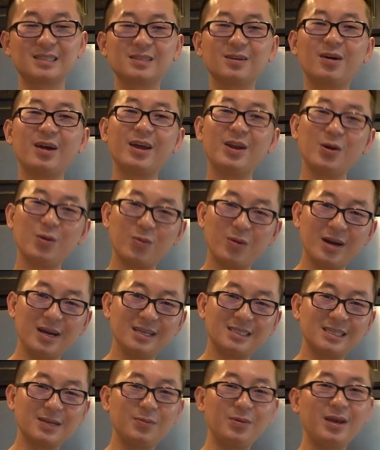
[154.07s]
So
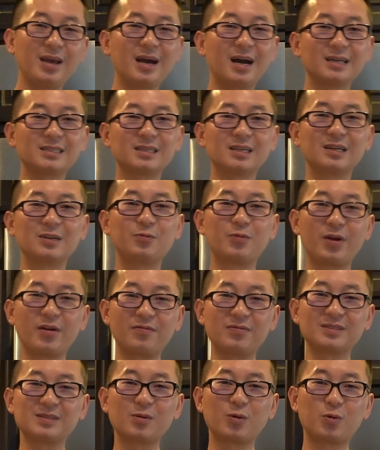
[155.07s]
anyways, if you guys are ready
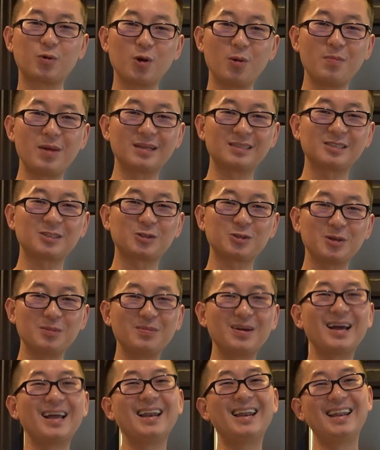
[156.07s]
for some grilled mantis
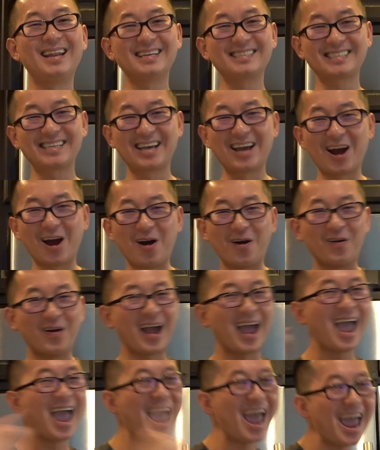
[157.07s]
shrimp, let's go.
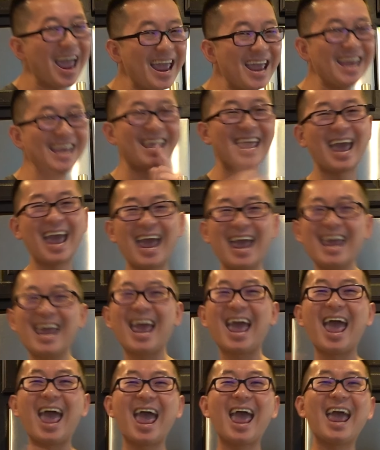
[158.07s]
A
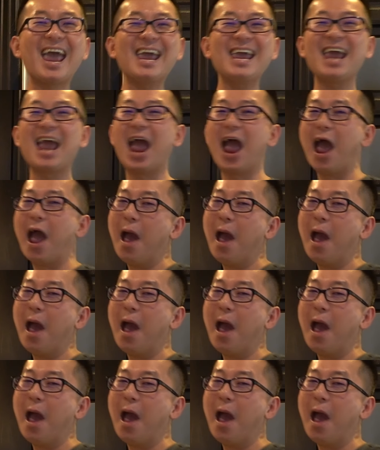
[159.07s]
K A